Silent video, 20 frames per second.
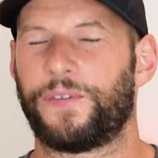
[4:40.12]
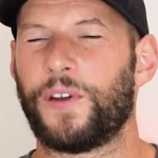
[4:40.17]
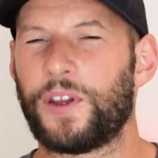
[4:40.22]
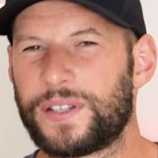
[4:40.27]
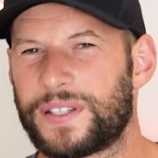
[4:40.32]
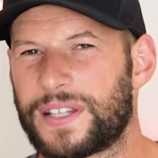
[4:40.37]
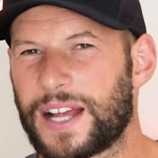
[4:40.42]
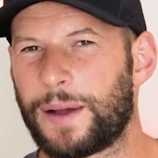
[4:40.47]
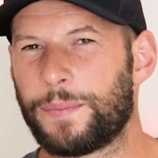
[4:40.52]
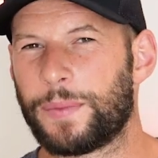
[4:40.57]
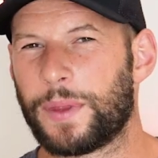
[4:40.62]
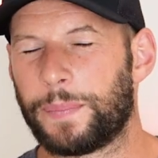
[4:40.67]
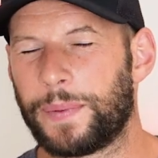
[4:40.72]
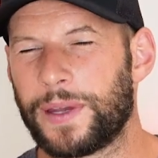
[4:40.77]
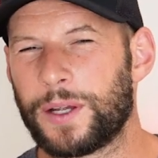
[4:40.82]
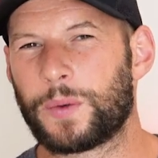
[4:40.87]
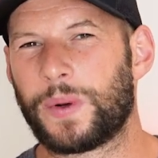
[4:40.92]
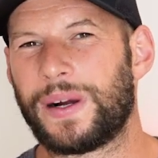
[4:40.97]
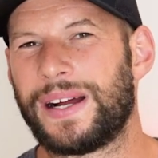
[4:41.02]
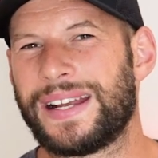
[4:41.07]
first up, the
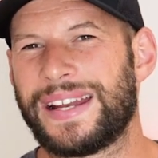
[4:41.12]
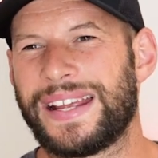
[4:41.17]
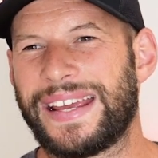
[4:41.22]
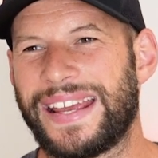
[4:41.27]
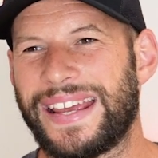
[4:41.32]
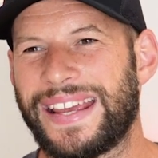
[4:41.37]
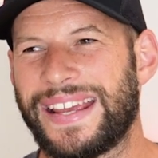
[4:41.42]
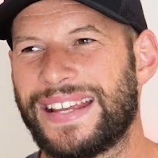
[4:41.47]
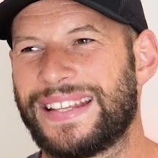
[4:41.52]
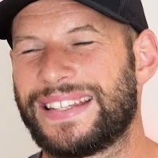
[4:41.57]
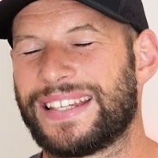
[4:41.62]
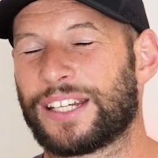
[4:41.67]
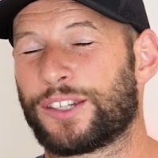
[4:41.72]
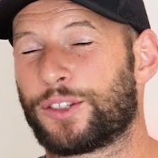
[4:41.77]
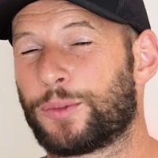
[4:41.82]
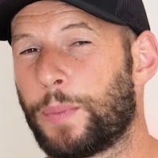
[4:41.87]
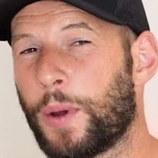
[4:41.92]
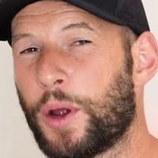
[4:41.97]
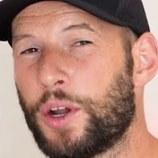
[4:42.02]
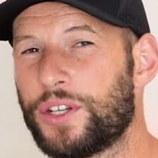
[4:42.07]
big one is
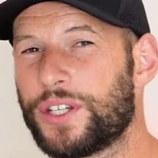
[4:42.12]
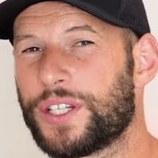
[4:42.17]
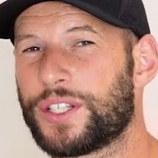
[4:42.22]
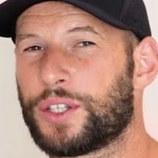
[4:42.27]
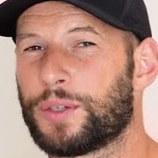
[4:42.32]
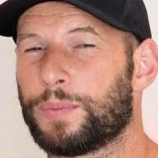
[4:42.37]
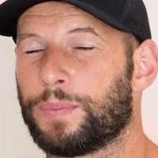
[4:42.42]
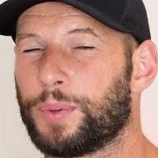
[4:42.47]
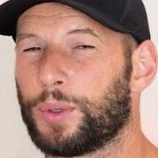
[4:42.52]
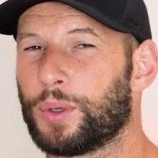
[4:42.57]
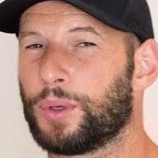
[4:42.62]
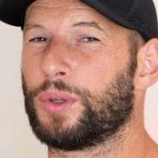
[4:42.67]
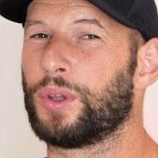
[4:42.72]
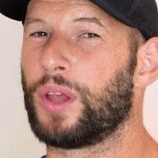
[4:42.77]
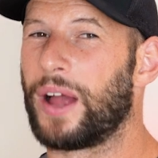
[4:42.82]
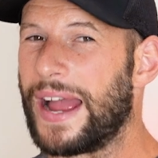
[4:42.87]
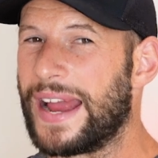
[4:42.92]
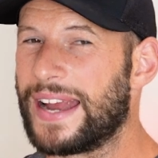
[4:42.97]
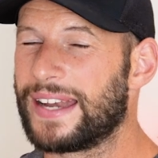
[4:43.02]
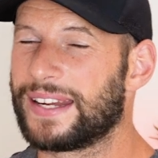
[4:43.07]
exposure to blue
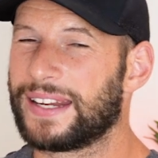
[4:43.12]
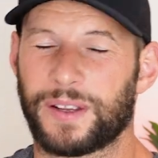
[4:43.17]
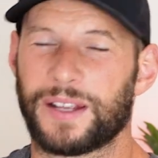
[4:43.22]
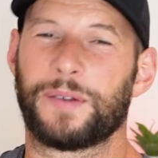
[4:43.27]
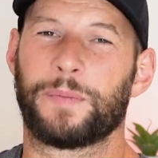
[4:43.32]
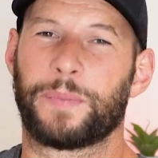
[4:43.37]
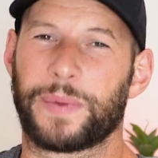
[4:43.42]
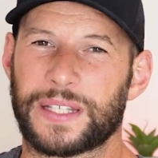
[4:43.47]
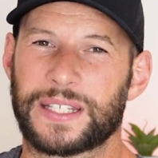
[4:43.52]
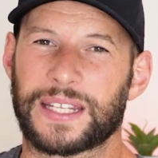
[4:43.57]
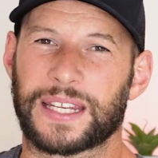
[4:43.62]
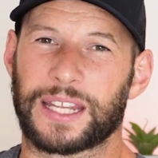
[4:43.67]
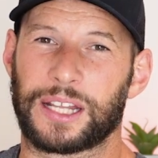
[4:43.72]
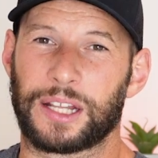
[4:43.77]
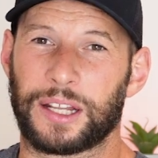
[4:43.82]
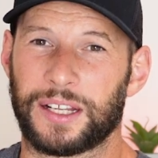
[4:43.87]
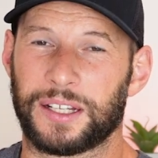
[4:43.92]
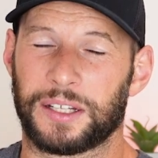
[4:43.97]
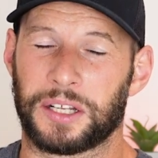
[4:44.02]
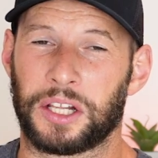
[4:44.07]
light, in
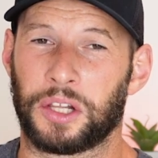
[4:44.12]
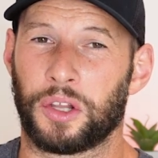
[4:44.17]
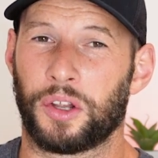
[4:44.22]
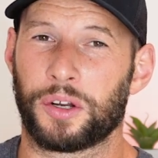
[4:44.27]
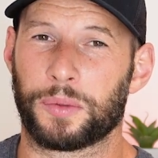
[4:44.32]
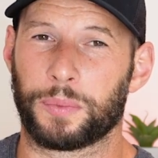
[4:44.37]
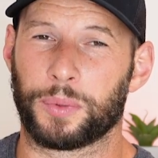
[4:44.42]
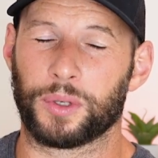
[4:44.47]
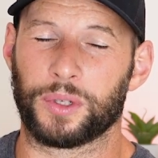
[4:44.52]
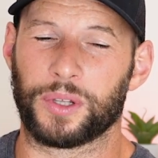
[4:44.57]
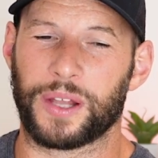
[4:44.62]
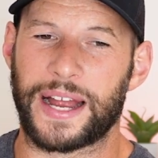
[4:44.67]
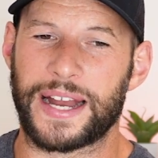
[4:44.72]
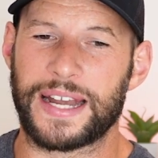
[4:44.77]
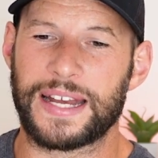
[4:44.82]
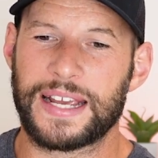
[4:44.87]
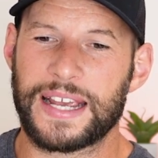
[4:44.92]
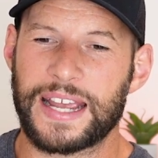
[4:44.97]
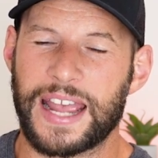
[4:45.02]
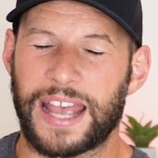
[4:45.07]
particular, a lot of blue
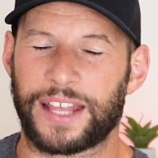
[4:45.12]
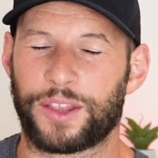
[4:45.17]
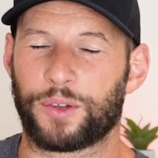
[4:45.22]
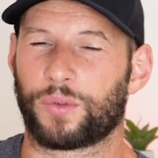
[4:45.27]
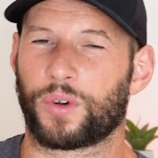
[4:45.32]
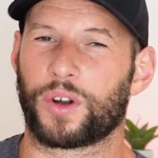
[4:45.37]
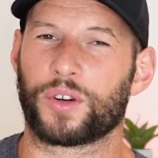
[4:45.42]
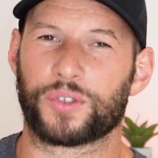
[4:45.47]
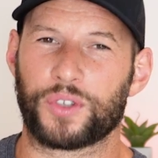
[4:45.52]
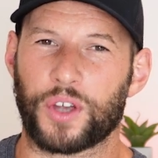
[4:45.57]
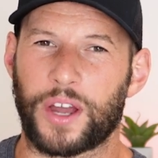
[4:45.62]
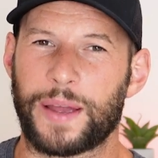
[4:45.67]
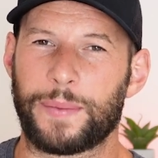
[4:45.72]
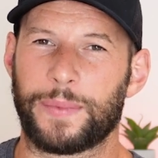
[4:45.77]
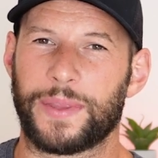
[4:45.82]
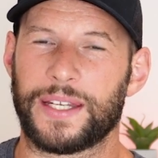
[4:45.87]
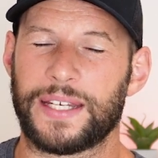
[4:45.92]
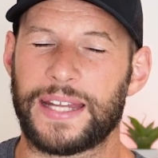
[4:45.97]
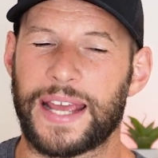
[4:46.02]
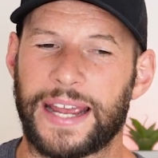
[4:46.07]
light, at the wrong time
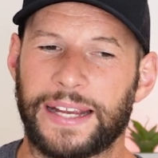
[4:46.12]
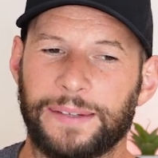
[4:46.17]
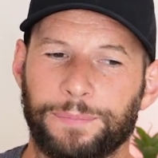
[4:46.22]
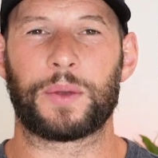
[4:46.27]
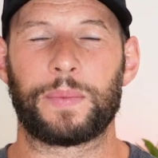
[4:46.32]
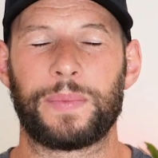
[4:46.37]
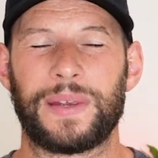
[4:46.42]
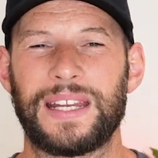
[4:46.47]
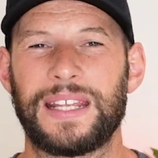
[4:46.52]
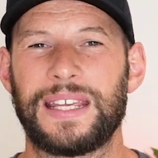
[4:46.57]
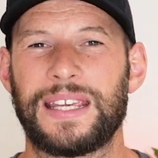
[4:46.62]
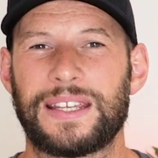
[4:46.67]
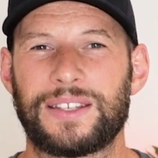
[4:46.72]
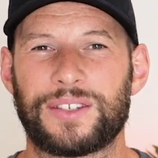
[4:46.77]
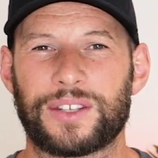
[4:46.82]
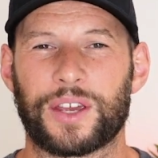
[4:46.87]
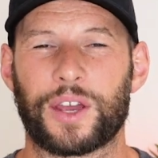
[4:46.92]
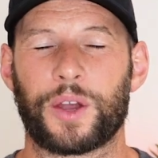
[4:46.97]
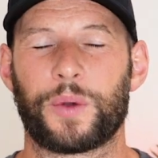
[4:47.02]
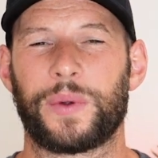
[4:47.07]
of the day. So many
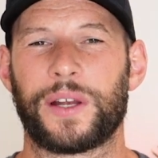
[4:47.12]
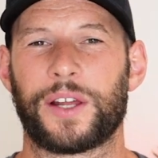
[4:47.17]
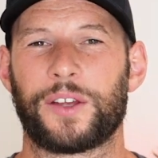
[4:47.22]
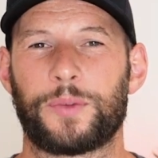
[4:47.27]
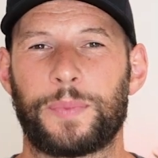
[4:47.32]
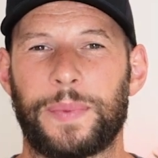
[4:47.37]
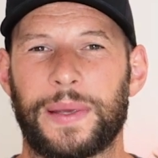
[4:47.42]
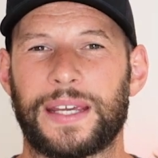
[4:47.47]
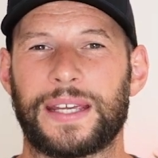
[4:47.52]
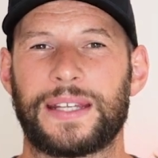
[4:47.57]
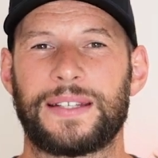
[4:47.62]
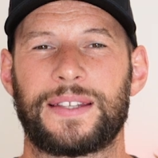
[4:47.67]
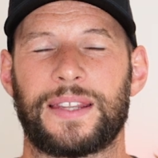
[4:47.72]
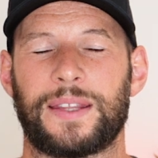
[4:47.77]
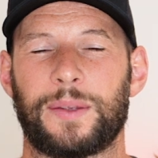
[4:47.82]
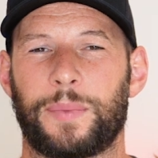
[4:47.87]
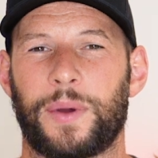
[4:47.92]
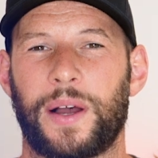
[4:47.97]
years ago, when I was big into the